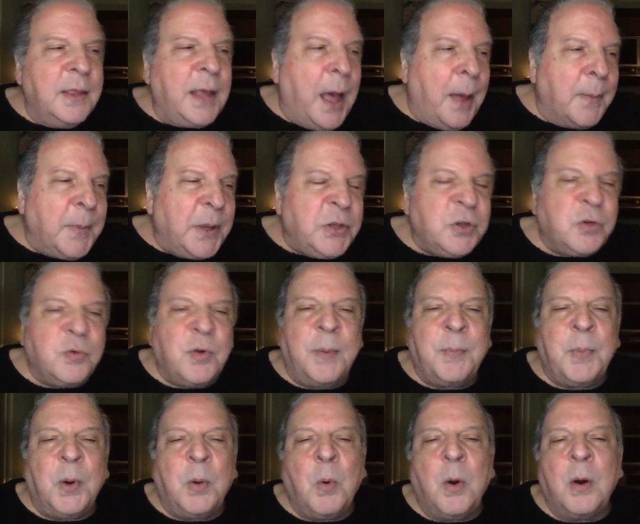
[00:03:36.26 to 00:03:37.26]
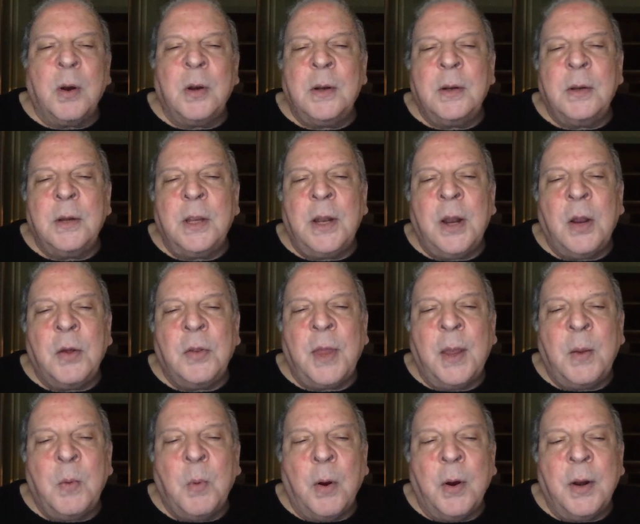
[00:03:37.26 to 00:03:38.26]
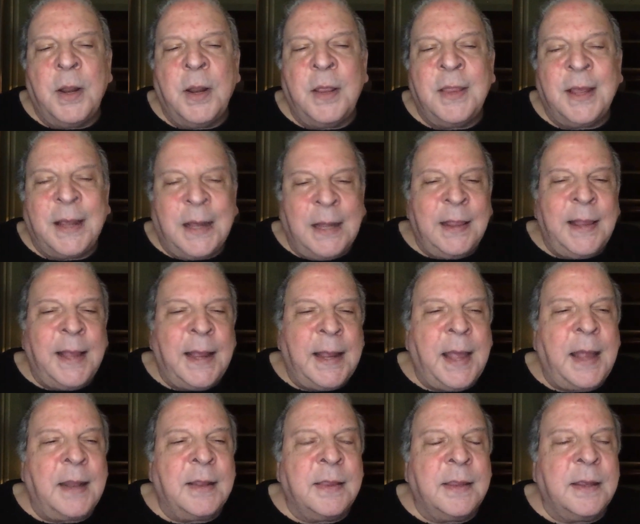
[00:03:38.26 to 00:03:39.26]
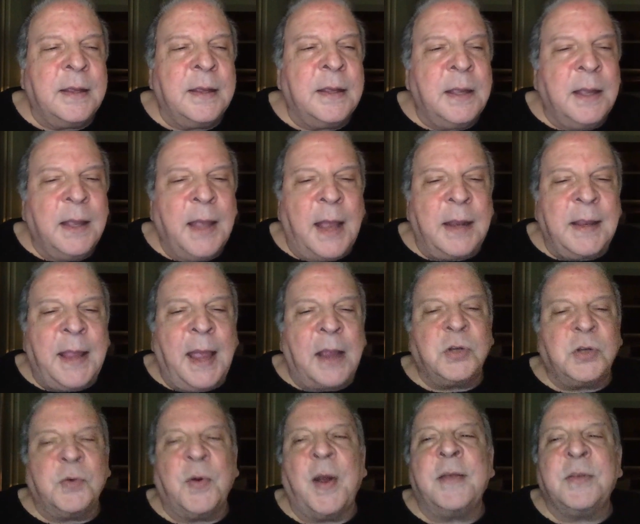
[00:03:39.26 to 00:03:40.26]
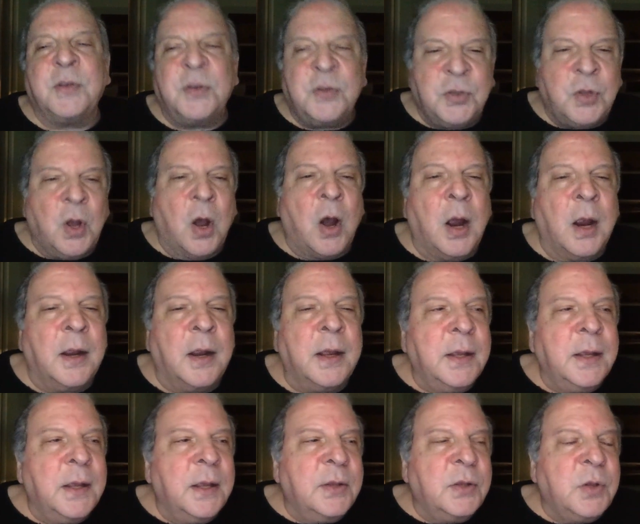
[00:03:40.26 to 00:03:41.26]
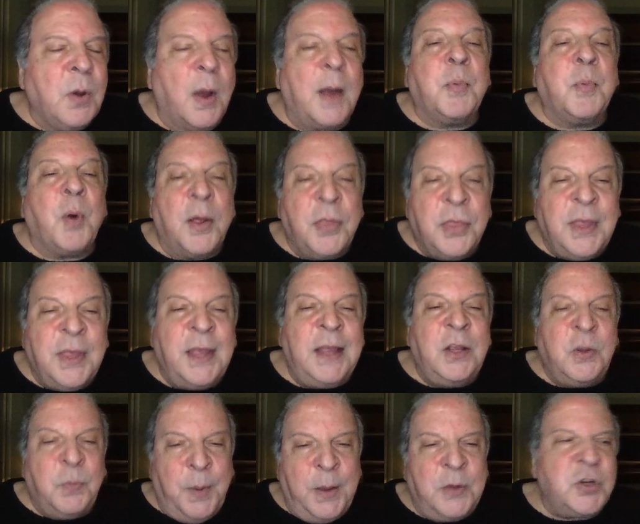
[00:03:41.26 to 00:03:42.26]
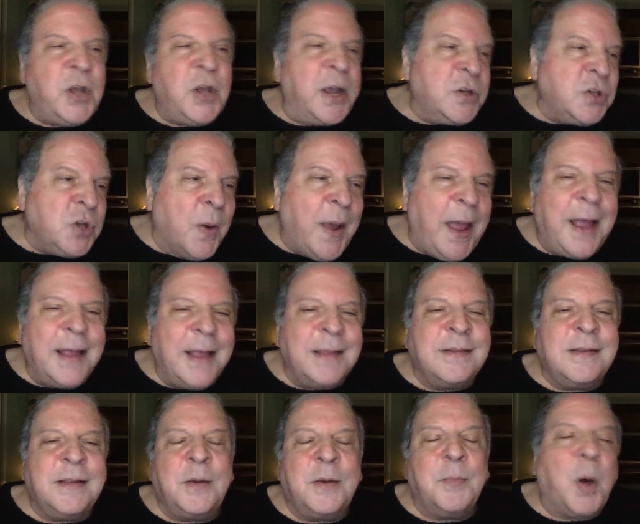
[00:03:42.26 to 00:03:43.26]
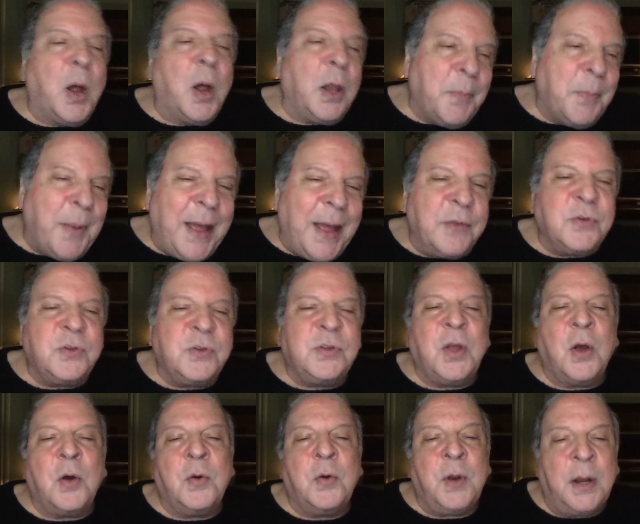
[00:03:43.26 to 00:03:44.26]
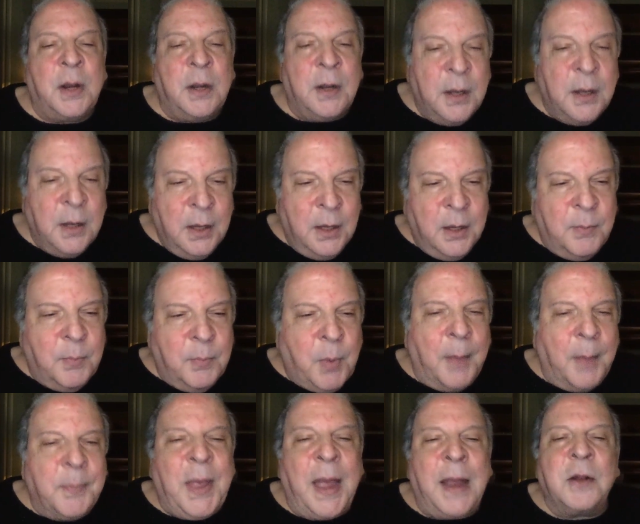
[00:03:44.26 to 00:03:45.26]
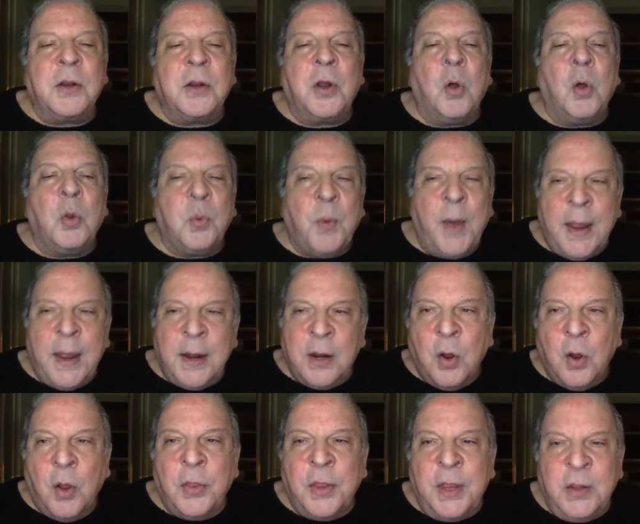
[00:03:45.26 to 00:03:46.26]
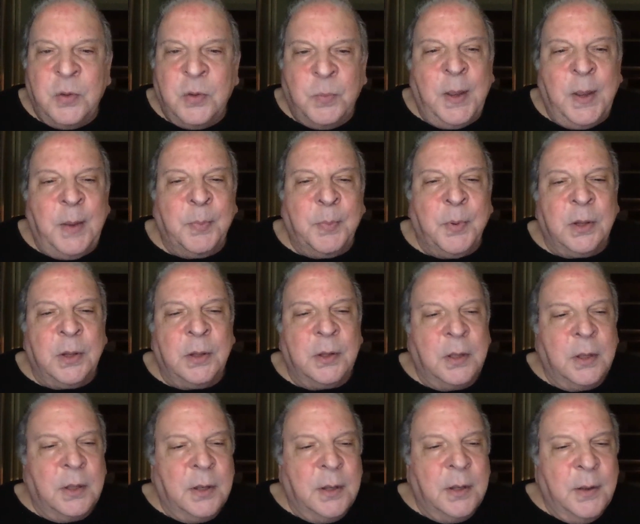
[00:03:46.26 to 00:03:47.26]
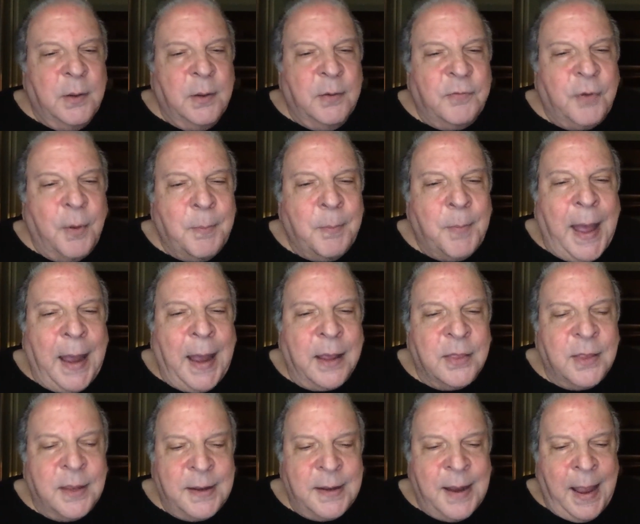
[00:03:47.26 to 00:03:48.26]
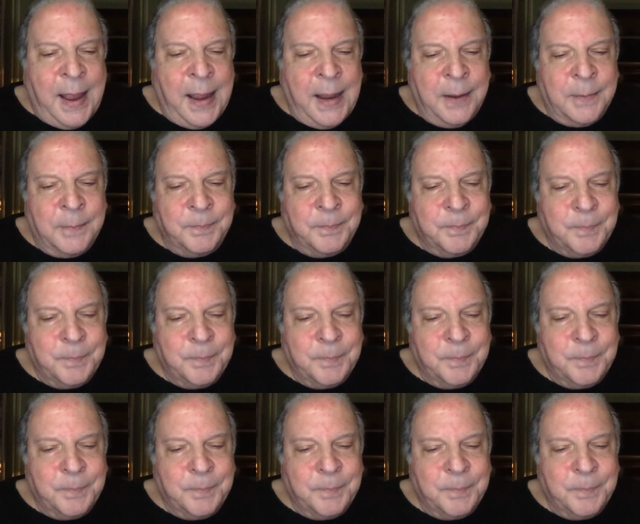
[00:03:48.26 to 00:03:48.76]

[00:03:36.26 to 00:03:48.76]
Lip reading: comic strip or weren't, they weren't in the clique at Catch a Rising Star. So I brought these Jake Johansson and Paula Poundstone and Bobcat Goldthwait and all these people from back in the day.